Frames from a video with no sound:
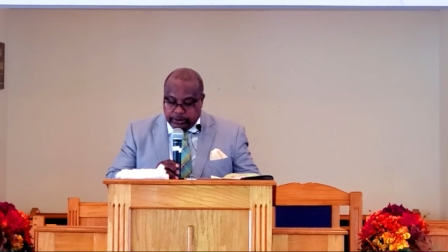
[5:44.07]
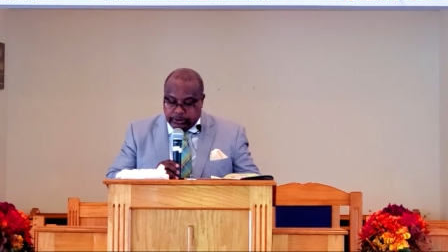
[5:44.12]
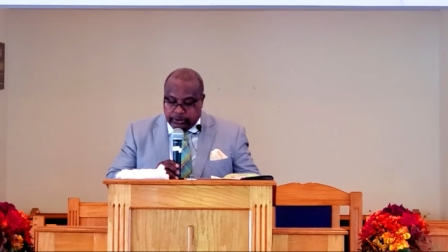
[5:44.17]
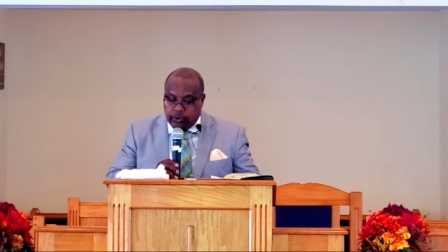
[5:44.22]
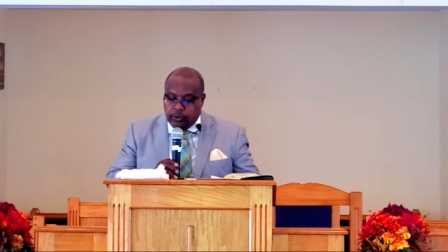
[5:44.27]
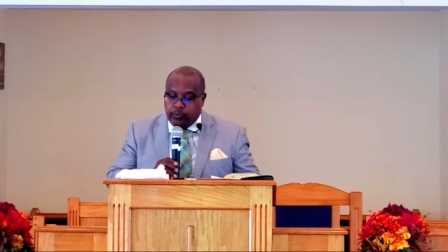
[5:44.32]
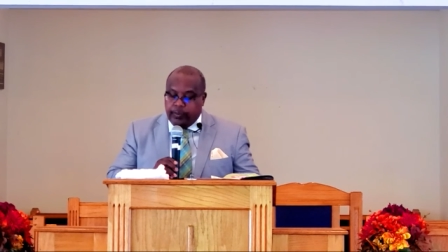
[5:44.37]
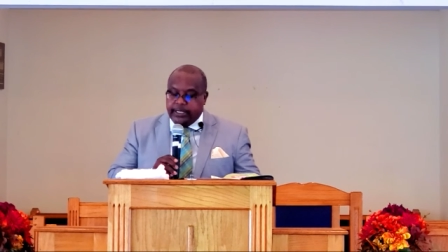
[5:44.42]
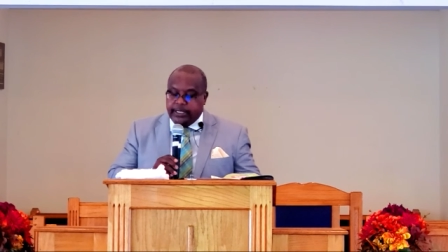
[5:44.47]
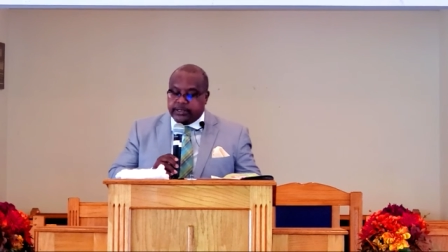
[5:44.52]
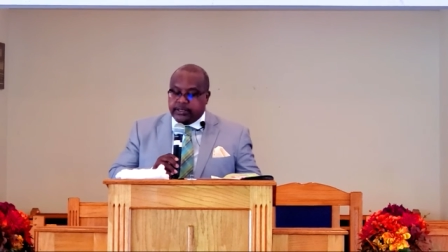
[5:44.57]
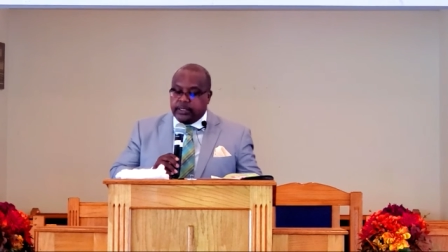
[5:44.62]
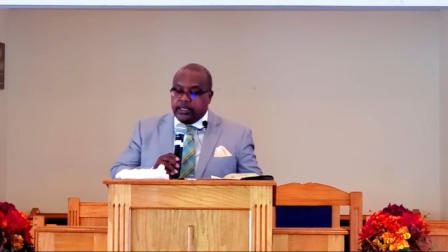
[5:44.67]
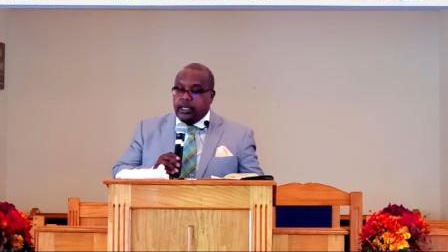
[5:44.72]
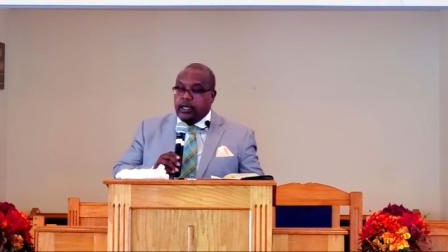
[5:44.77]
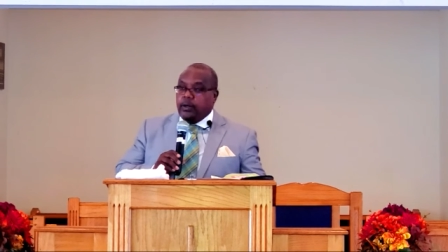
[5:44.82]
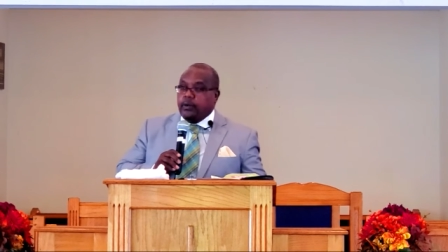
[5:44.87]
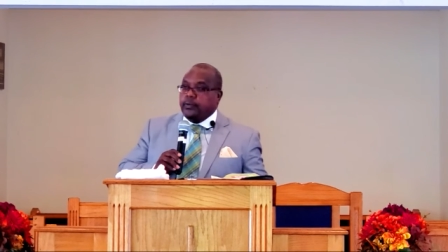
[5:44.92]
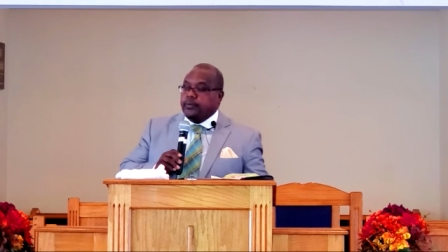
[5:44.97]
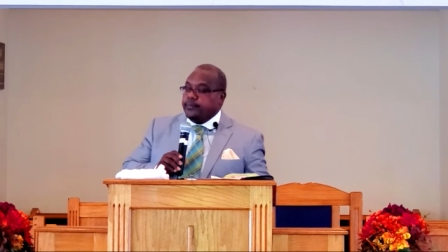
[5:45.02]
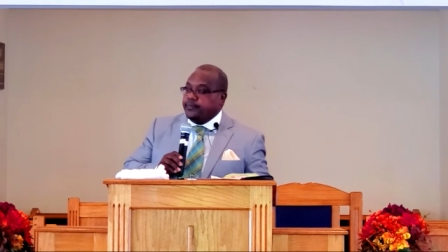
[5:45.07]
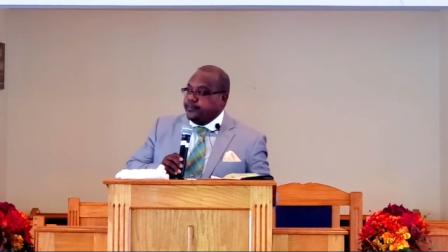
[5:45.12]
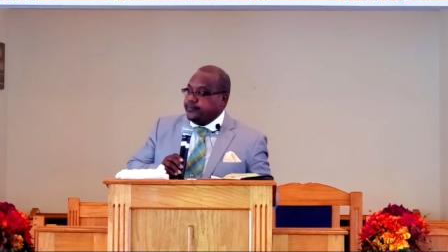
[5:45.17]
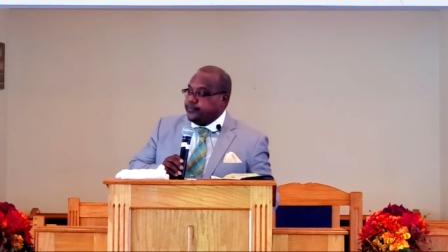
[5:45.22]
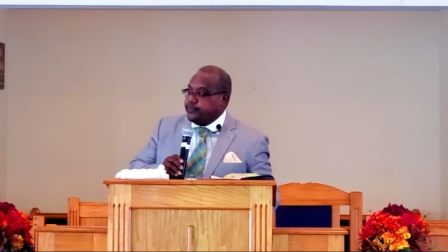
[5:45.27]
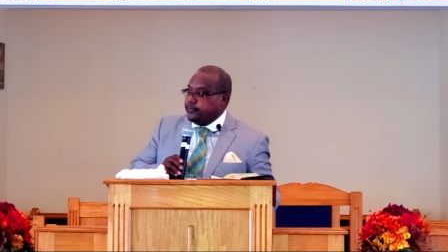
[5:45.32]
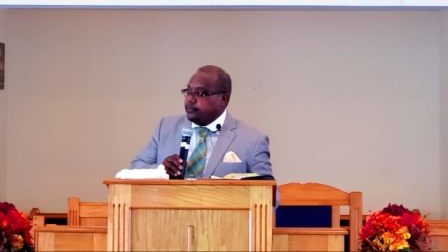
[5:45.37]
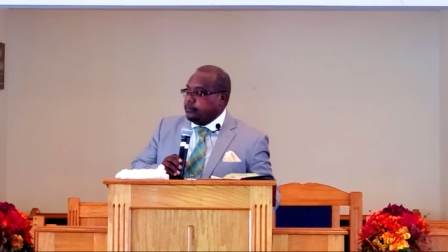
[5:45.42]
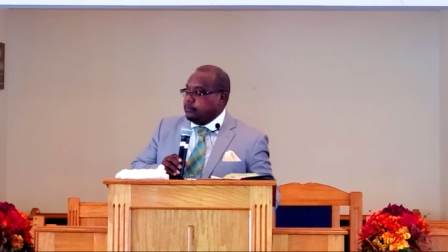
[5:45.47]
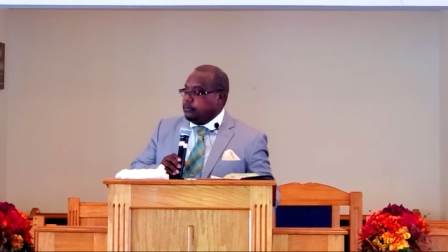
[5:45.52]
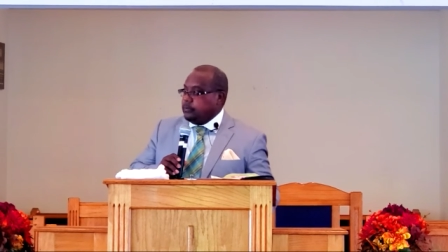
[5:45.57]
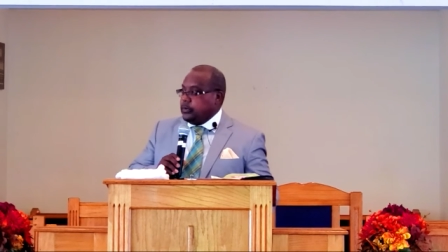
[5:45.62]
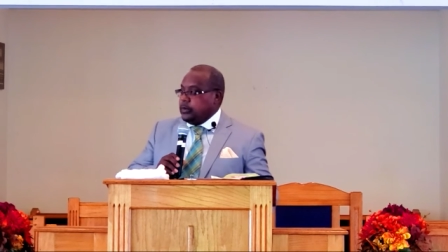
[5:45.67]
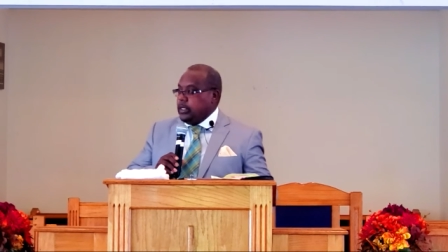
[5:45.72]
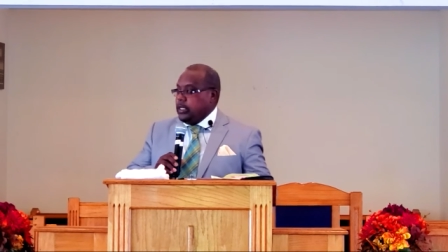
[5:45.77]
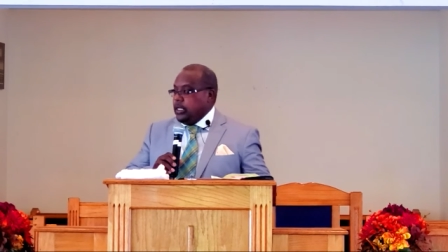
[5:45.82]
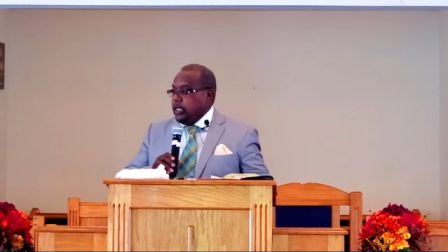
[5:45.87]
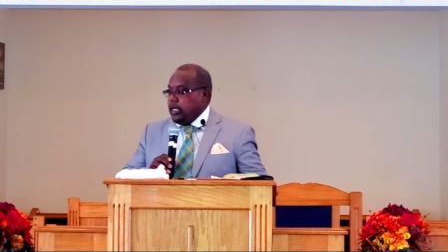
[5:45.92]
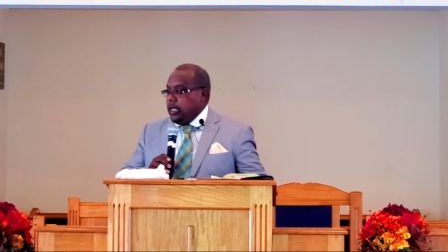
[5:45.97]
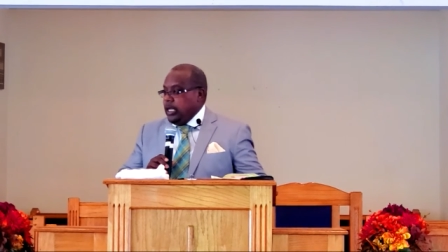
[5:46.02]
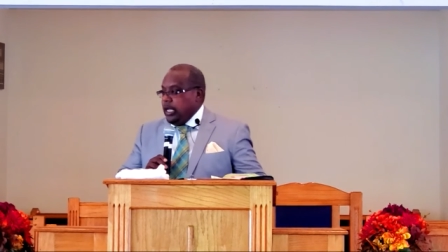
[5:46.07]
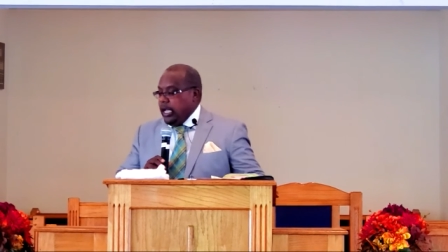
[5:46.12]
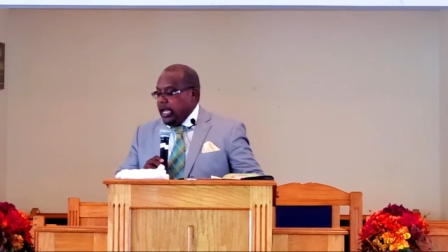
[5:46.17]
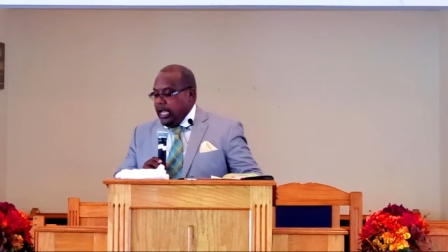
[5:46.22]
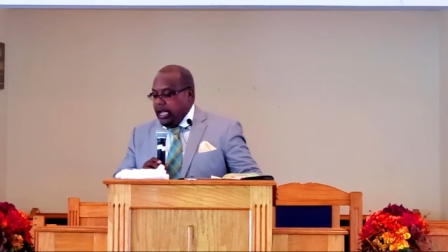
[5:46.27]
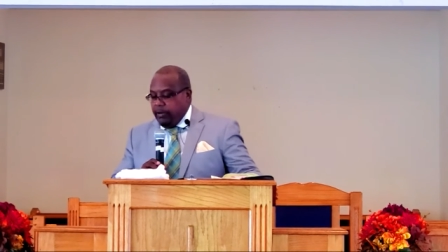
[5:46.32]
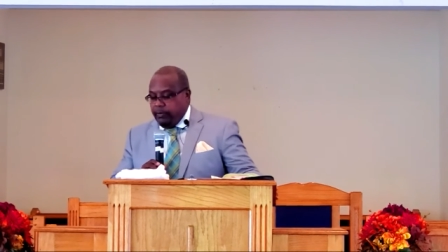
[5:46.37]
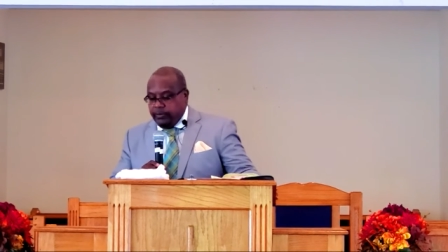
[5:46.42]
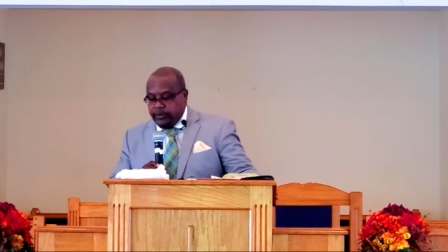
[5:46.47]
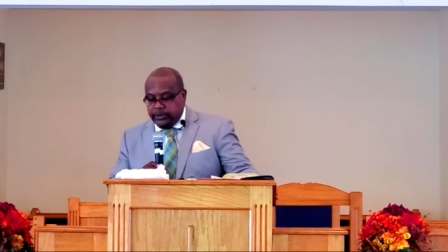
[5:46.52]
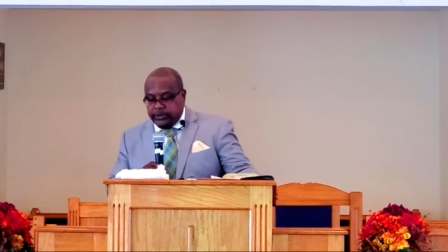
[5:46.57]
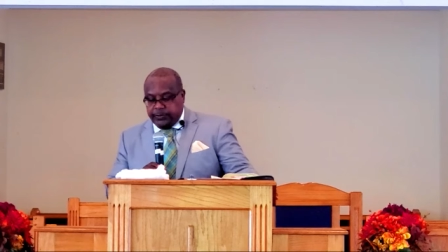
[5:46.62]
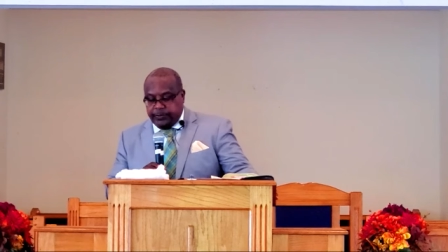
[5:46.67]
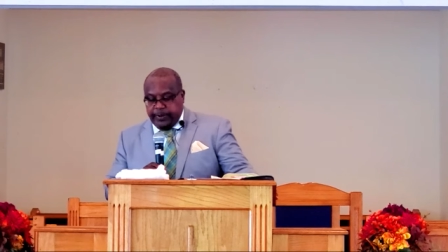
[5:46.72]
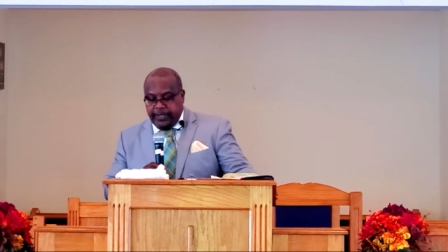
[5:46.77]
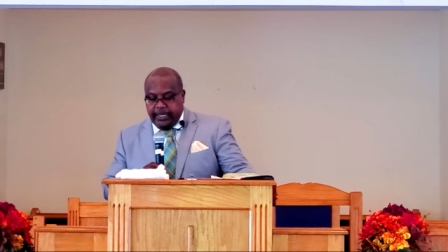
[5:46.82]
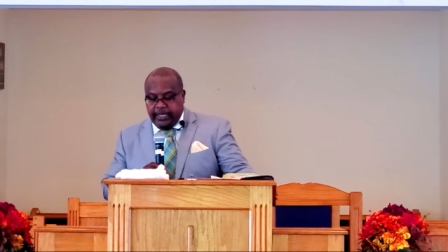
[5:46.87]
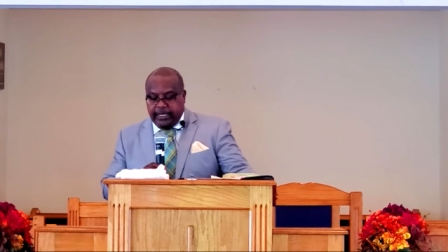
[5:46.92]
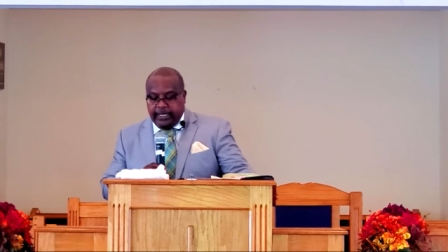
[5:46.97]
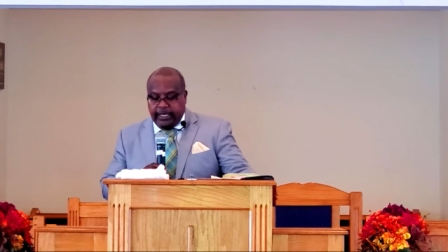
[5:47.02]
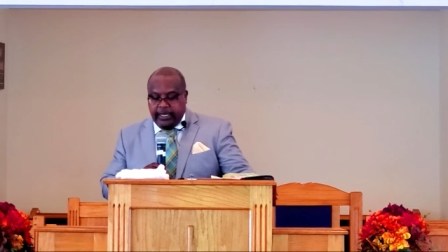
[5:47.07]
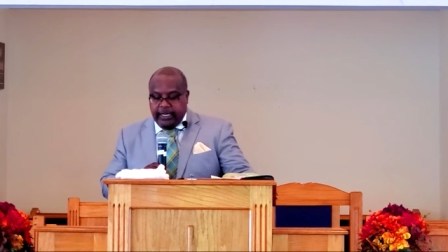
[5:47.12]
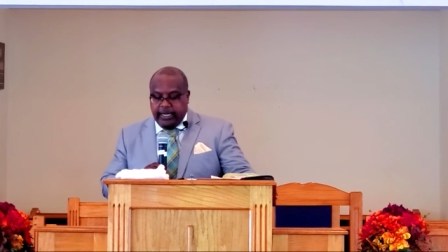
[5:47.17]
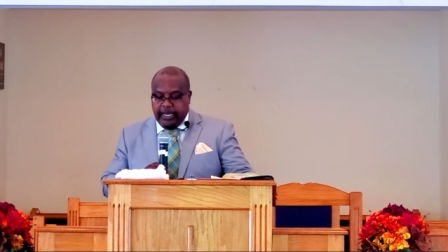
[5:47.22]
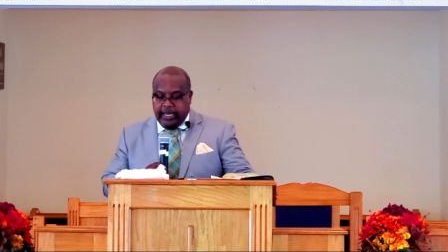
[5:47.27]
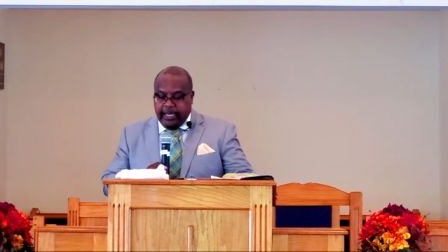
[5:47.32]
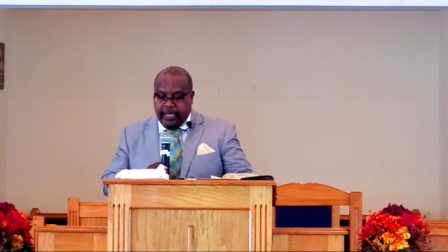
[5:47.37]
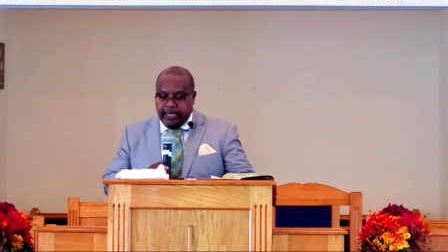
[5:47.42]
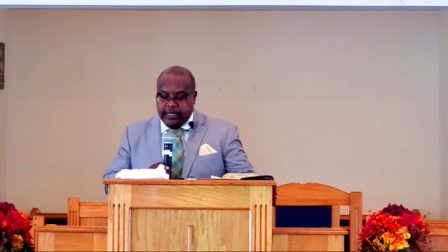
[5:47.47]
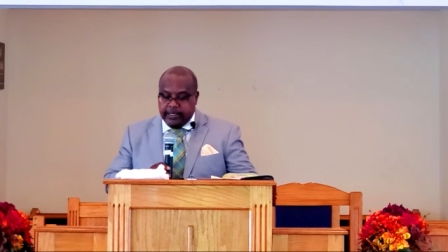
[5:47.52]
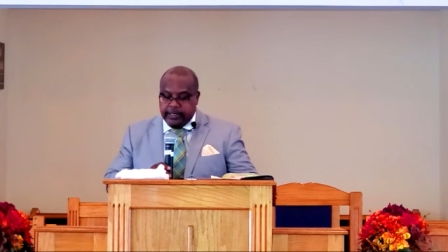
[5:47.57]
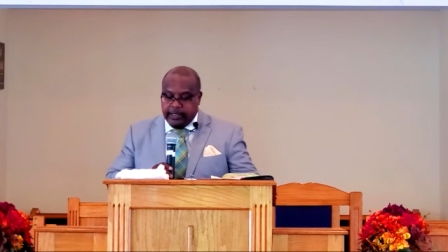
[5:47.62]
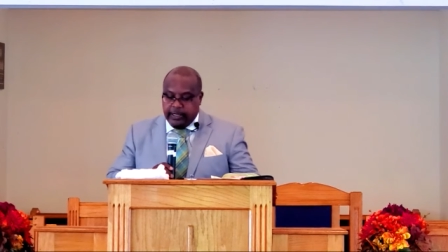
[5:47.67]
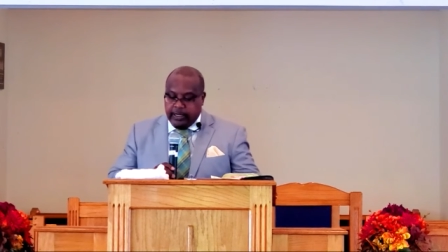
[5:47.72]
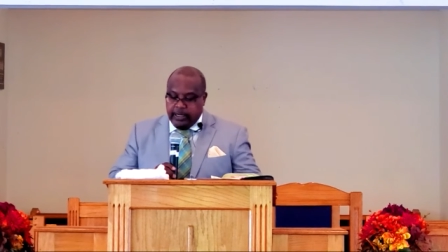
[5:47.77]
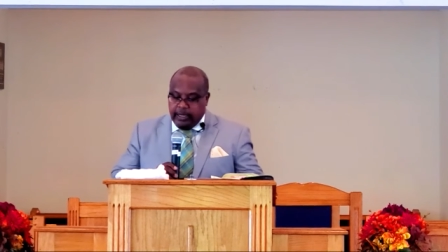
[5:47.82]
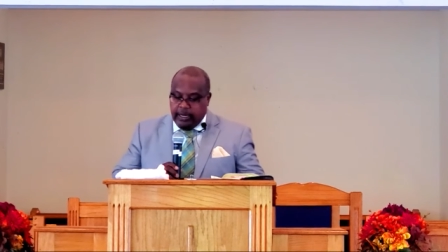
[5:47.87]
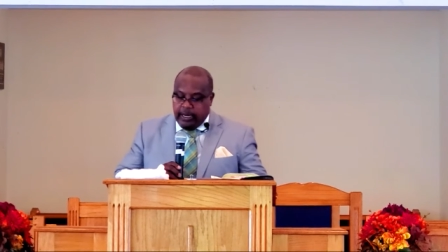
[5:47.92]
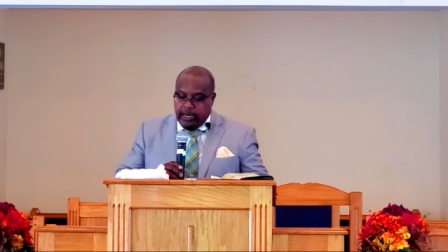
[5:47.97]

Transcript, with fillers: Two weeks ago, I was speaking and